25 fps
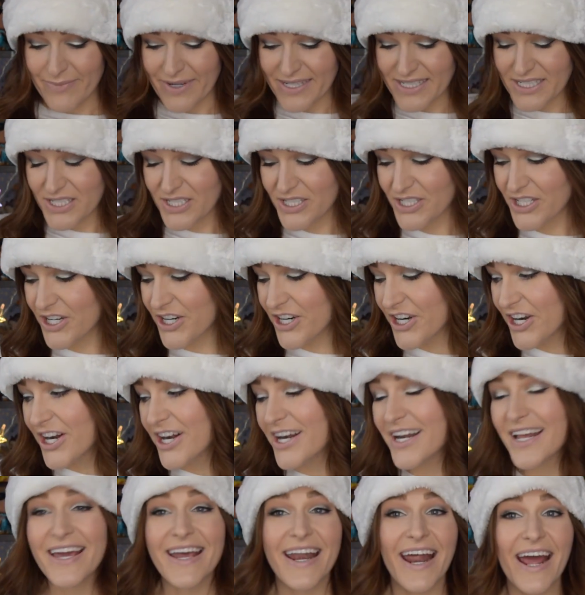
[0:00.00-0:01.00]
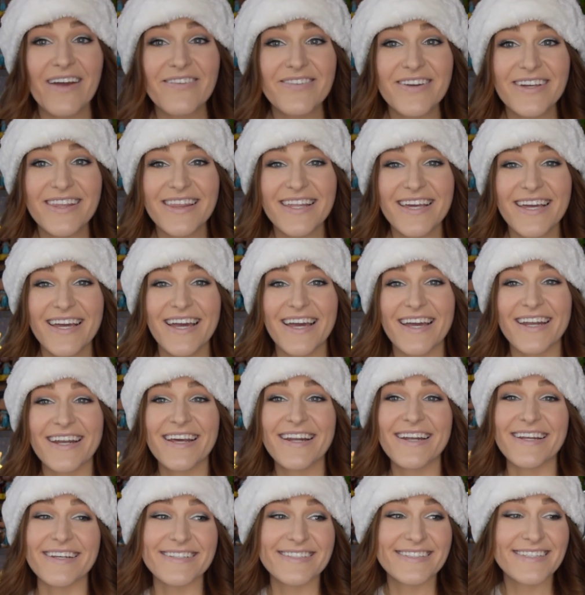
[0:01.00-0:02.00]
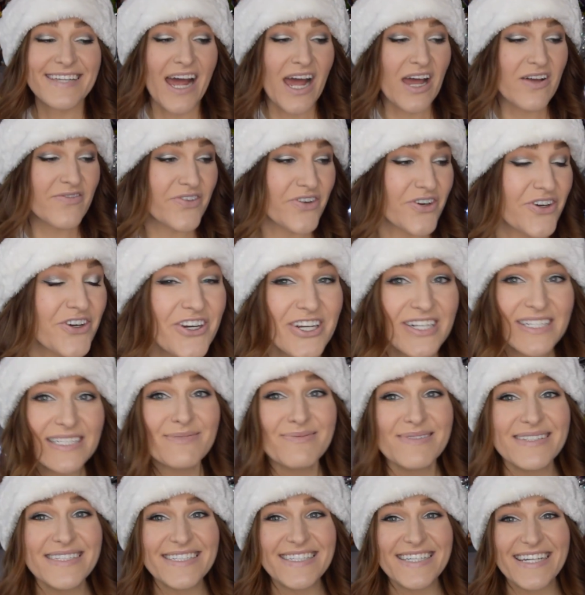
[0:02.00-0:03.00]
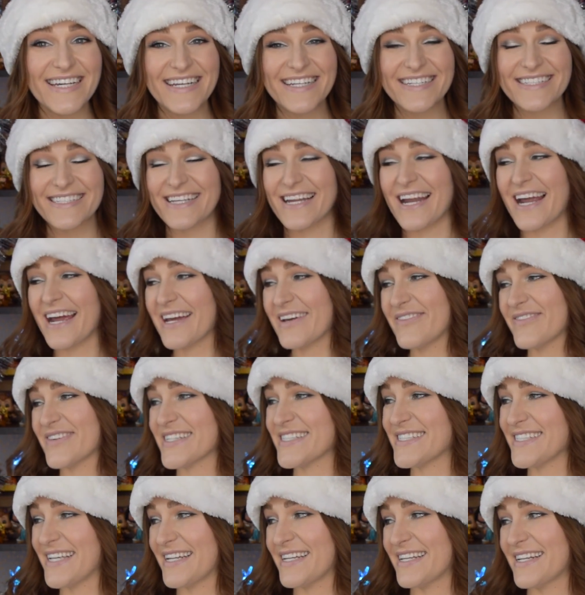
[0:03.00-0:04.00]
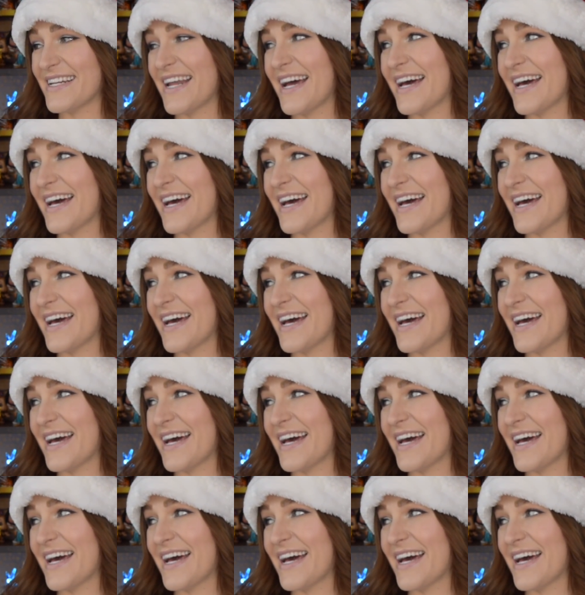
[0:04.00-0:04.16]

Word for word: my shirt and everything and it is time for Christmas things and I am excited.